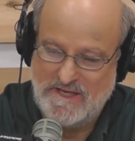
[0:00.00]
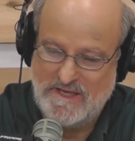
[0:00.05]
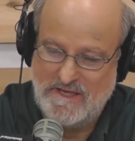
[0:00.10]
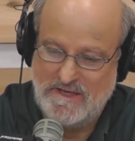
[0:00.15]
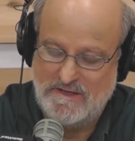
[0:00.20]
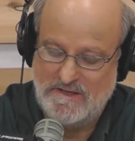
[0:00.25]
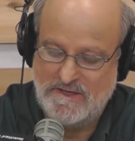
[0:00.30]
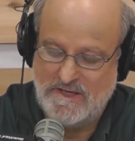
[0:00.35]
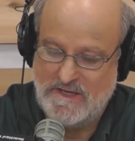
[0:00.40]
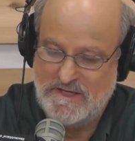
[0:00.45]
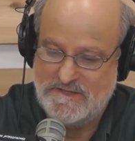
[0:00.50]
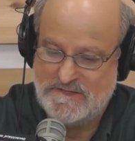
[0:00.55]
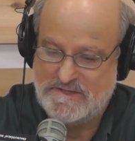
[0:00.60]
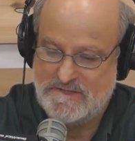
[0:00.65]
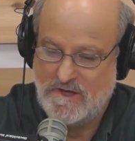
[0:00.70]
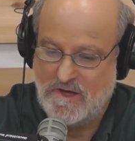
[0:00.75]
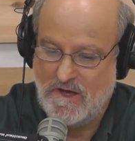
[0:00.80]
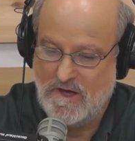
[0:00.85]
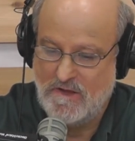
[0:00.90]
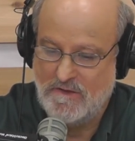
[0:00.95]
he he
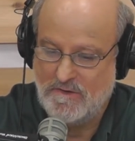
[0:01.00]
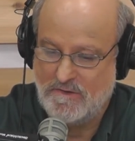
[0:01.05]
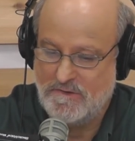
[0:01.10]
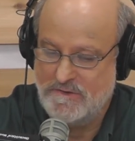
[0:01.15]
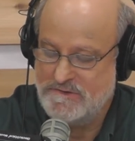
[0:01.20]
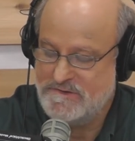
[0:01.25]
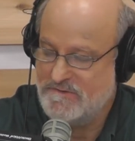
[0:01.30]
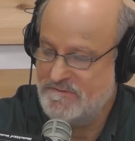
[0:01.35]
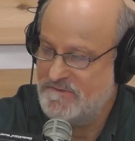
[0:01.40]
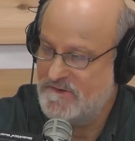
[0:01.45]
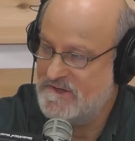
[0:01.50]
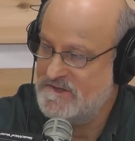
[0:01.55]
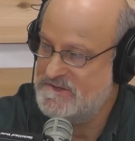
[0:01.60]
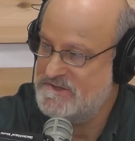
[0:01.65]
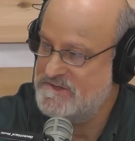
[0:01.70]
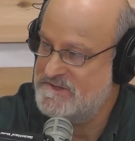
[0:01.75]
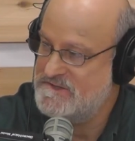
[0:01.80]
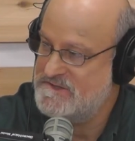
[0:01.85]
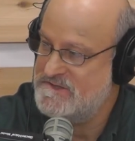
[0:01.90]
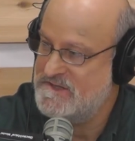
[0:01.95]
saw the
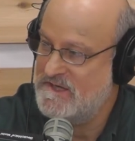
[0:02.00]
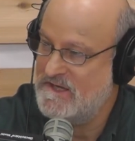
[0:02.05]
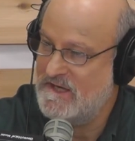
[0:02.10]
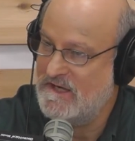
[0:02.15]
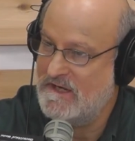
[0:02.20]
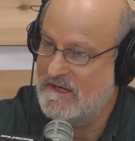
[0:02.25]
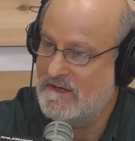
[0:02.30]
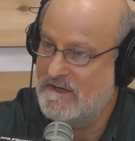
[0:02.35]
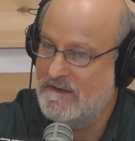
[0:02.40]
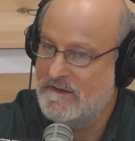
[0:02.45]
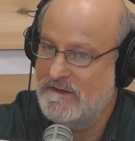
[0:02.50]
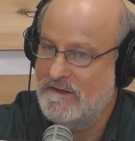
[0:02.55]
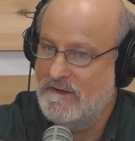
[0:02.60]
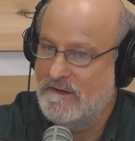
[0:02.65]
crucifixion scene,